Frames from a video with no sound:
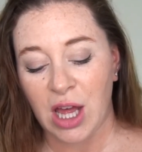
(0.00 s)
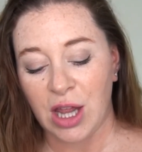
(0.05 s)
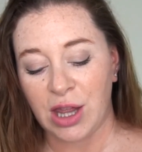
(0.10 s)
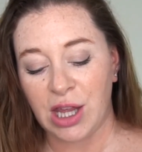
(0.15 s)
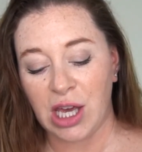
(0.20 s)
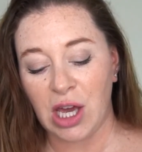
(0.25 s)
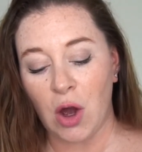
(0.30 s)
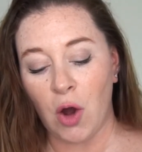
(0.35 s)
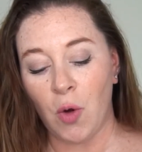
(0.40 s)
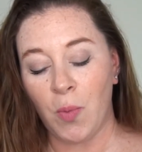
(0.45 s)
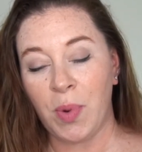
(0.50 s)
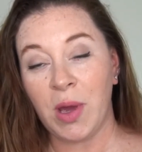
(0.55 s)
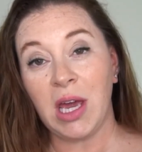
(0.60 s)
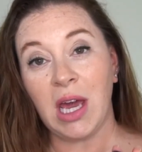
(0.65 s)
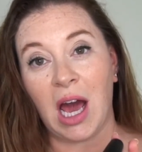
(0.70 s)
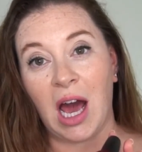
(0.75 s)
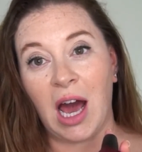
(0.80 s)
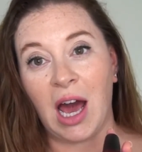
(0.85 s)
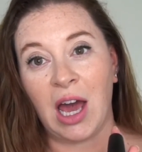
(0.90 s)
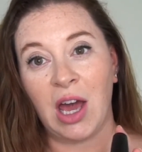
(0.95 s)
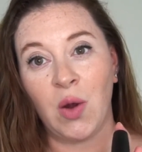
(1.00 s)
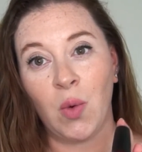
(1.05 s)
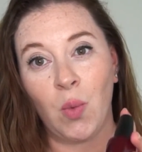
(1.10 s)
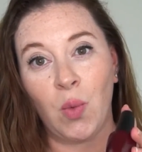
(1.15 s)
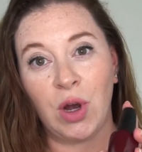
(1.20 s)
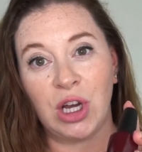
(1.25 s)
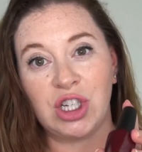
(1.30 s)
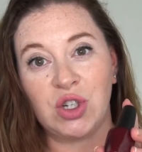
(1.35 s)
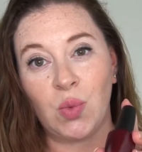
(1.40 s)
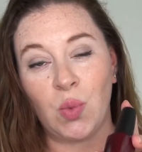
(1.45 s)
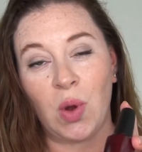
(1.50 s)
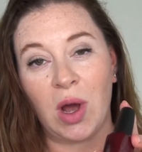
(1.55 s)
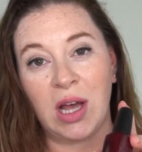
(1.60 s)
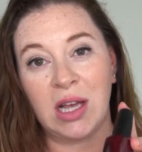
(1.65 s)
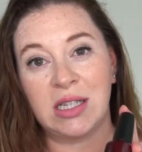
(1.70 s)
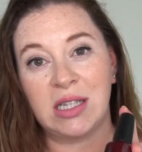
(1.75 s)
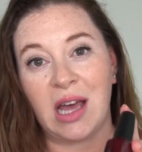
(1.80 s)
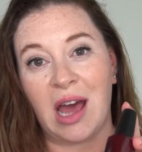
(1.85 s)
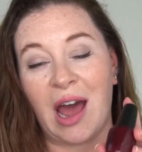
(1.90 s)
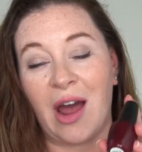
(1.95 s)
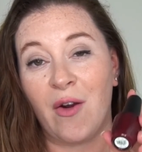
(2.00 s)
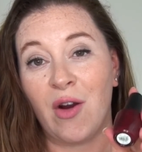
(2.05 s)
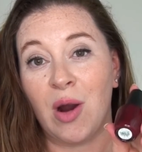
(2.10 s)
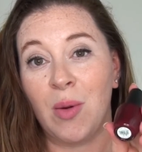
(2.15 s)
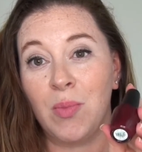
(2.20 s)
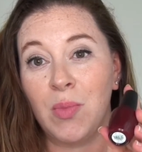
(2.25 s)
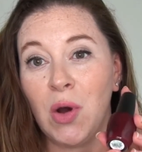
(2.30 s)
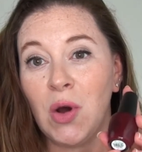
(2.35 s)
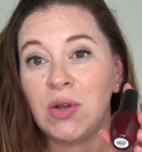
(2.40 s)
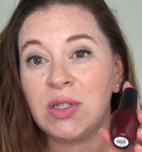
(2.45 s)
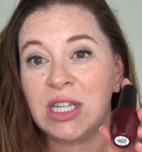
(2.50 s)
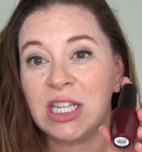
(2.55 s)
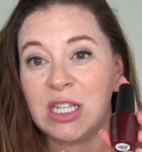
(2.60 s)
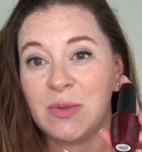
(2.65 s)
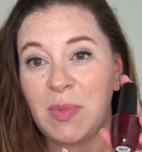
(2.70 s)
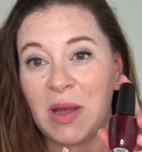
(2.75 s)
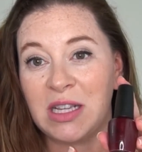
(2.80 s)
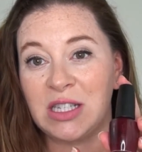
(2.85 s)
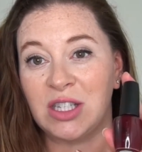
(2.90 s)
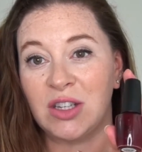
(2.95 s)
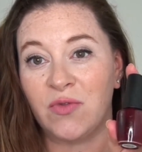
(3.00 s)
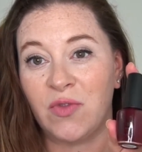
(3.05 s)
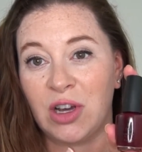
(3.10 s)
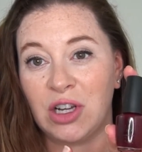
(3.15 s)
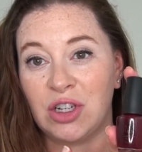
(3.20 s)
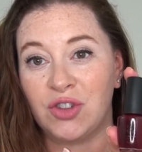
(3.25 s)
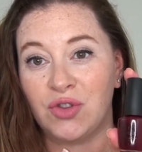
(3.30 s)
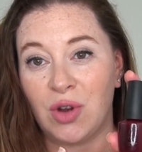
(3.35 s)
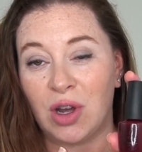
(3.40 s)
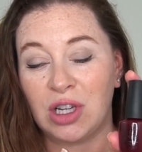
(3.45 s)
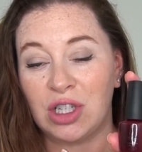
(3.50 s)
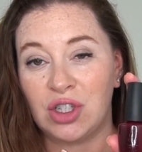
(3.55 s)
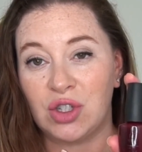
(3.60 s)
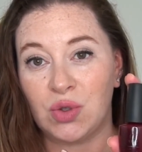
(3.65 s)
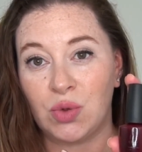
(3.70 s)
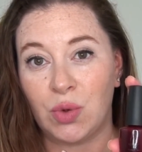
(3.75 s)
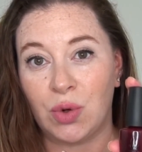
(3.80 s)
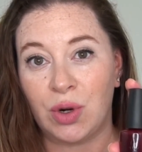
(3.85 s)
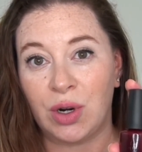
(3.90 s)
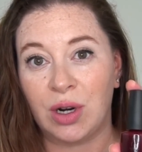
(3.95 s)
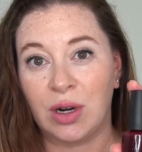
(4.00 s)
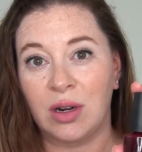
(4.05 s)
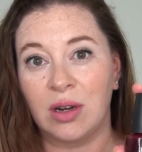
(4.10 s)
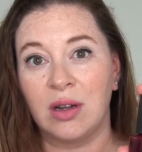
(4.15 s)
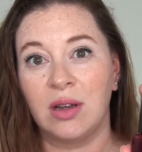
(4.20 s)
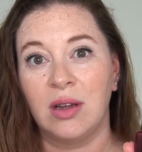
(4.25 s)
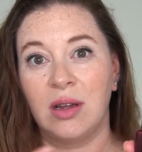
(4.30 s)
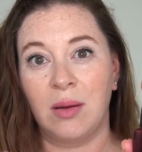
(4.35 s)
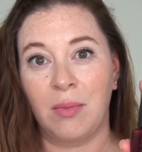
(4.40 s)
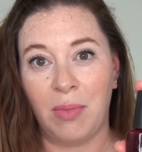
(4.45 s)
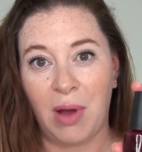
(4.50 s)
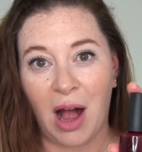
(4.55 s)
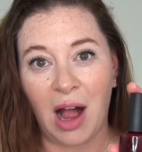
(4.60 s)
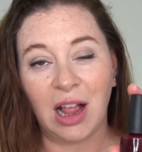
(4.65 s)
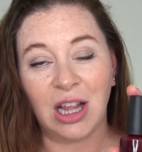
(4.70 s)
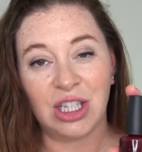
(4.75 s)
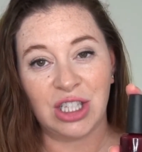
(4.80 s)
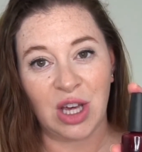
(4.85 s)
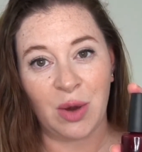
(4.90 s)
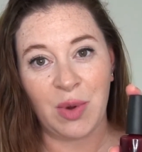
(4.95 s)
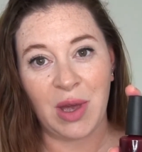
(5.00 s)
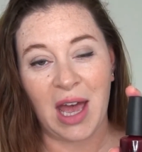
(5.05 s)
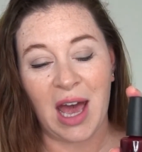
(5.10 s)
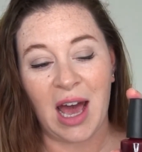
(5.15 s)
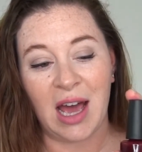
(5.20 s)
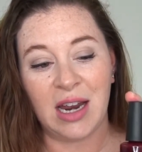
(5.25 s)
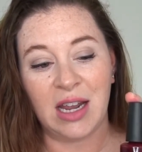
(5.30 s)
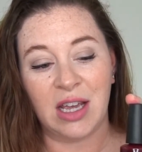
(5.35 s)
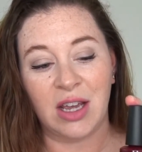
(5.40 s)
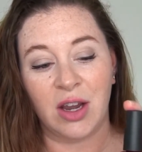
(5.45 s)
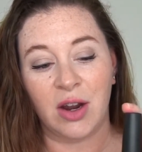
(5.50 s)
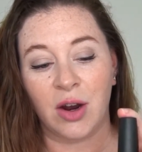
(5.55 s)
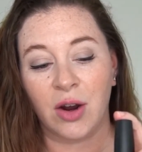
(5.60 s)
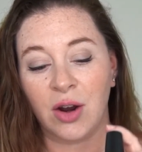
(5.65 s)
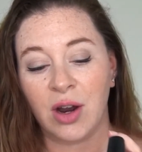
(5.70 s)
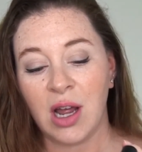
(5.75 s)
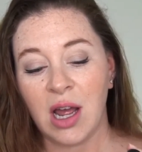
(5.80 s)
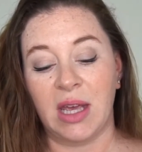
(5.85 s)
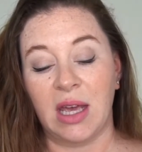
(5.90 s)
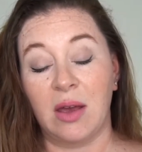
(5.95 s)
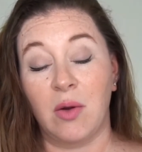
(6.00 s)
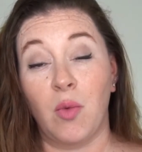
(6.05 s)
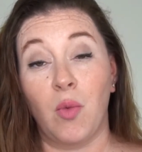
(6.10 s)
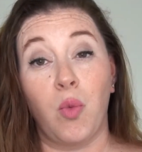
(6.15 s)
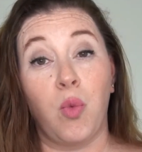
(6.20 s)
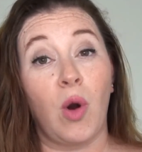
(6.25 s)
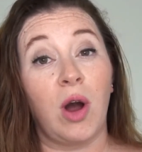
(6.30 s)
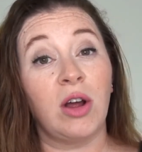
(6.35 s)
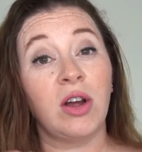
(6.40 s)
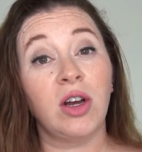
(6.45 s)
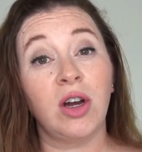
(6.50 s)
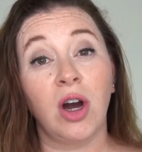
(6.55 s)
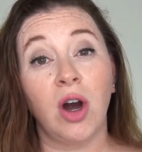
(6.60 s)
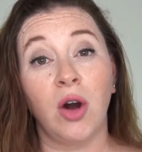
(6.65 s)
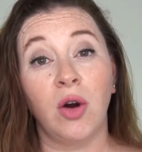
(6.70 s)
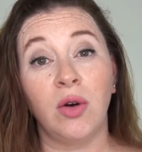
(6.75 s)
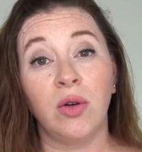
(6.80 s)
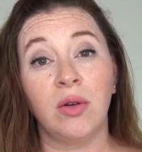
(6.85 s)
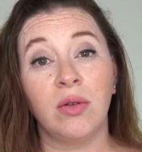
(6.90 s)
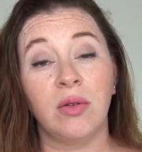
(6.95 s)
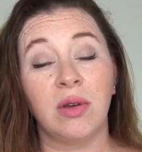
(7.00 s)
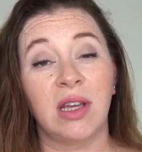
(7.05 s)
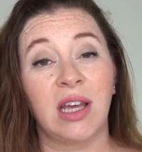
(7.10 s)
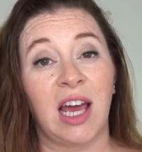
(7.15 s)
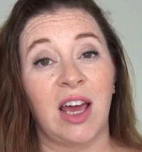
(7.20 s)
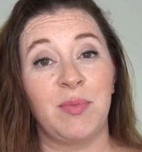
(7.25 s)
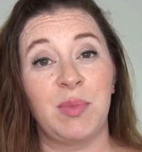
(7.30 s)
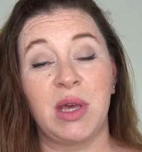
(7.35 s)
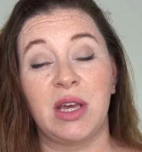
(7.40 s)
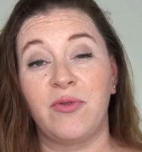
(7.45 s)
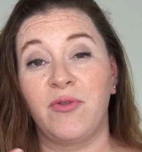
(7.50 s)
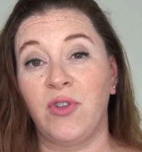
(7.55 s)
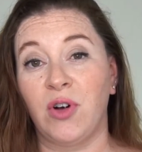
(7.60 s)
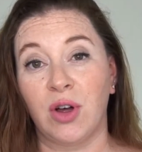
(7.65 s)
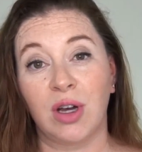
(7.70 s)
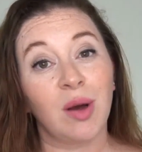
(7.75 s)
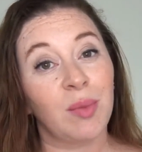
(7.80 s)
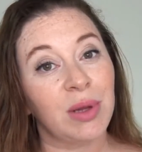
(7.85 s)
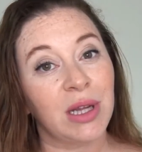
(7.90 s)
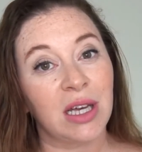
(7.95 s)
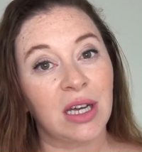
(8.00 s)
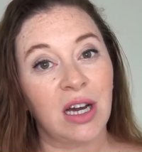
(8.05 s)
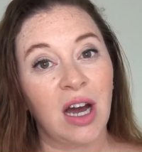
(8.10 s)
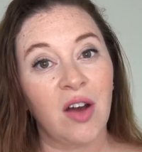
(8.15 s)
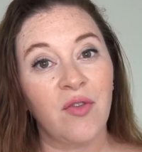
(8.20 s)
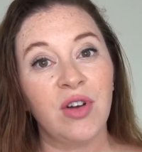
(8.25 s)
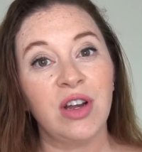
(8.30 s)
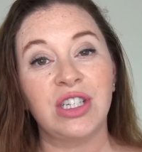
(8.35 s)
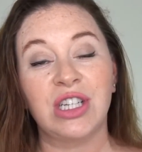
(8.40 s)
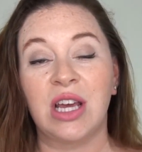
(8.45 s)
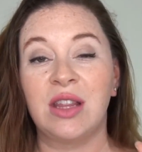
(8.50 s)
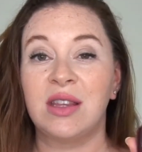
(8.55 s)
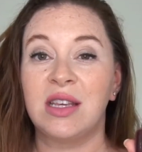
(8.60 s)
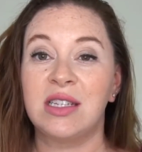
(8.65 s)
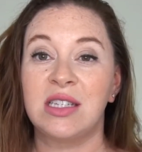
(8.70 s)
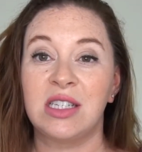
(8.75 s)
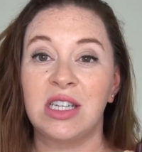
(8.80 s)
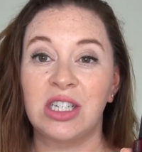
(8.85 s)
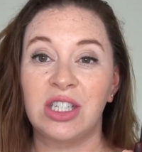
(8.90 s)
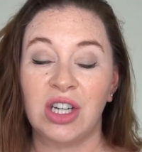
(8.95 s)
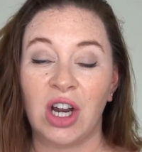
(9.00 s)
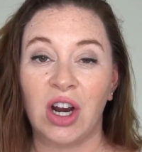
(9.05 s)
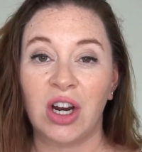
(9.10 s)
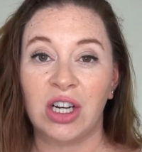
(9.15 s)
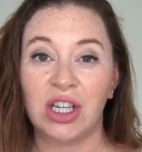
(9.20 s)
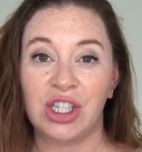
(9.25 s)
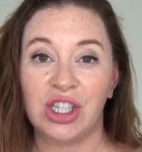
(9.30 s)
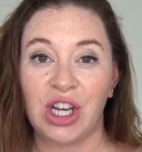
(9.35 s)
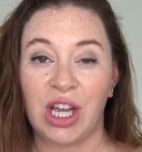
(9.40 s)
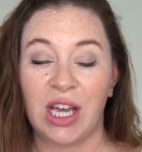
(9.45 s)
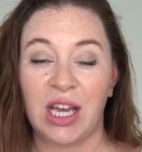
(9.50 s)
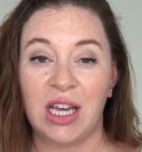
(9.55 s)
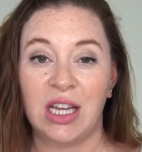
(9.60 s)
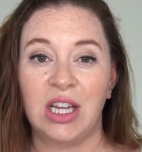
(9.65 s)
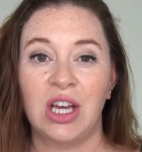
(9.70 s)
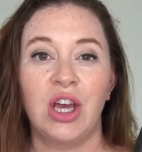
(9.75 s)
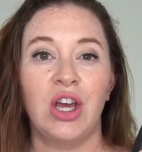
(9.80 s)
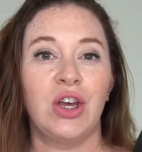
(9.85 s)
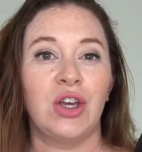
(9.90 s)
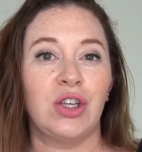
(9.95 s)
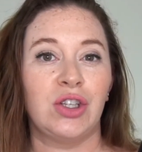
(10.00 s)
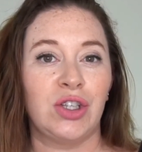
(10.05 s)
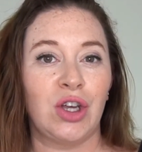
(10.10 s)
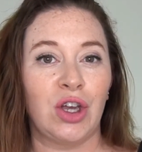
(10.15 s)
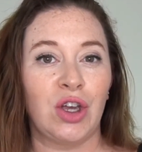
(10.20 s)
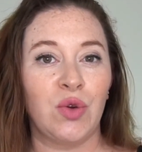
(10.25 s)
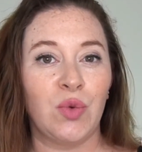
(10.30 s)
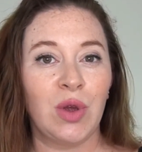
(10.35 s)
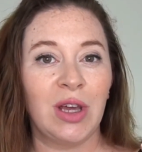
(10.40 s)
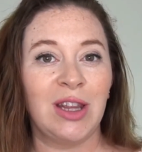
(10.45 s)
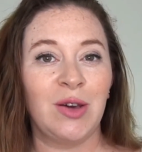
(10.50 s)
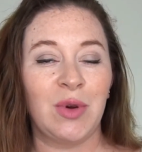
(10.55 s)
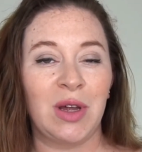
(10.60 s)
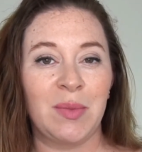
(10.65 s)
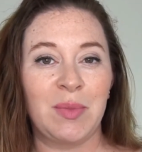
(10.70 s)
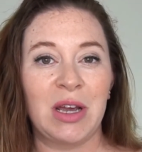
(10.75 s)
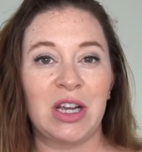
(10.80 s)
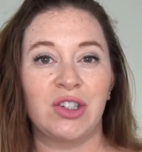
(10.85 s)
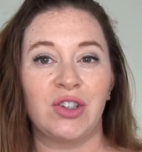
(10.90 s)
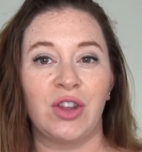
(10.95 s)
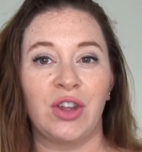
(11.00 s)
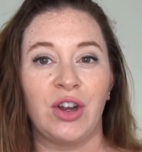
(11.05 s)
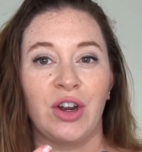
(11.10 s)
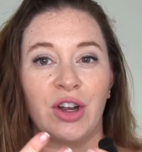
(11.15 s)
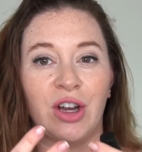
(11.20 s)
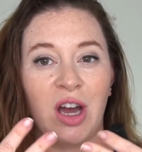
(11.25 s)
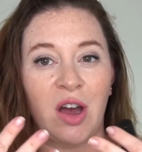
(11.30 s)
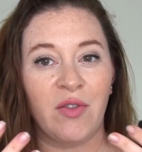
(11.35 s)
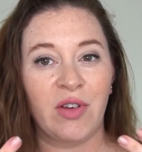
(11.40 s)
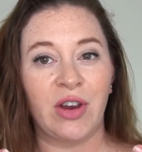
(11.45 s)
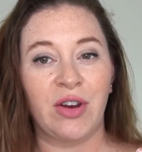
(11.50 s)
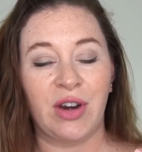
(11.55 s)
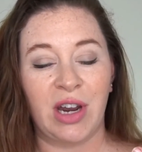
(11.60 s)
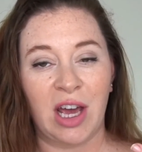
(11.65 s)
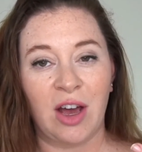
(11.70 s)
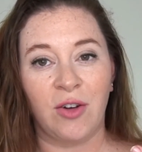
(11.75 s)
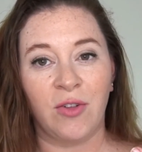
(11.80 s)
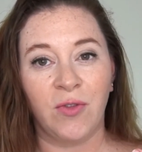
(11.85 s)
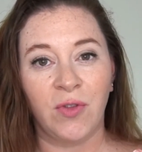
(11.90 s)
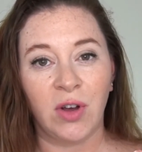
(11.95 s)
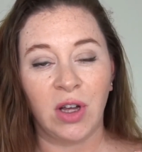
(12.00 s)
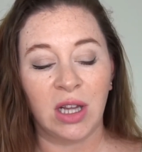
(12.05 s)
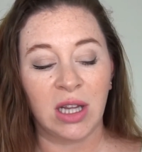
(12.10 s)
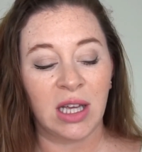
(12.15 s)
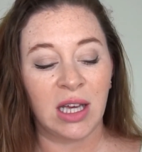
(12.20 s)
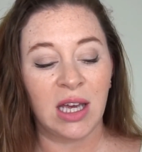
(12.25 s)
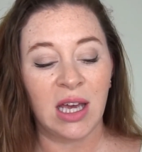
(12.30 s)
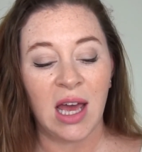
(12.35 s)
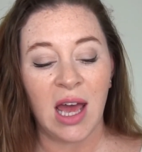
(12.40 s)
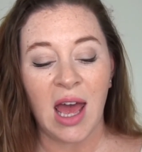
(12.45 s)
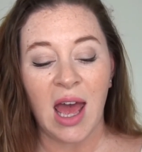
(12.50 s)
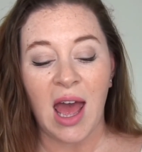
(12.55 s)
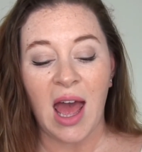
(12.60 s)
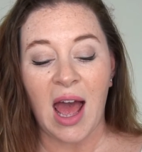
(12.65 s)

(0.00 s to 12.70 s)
The OPI, which was our most expensive drugstore polish that we had here, one coat gave me full complete coverage, and this is a dark shade, so you really want to make sure that you're covering your nail fully.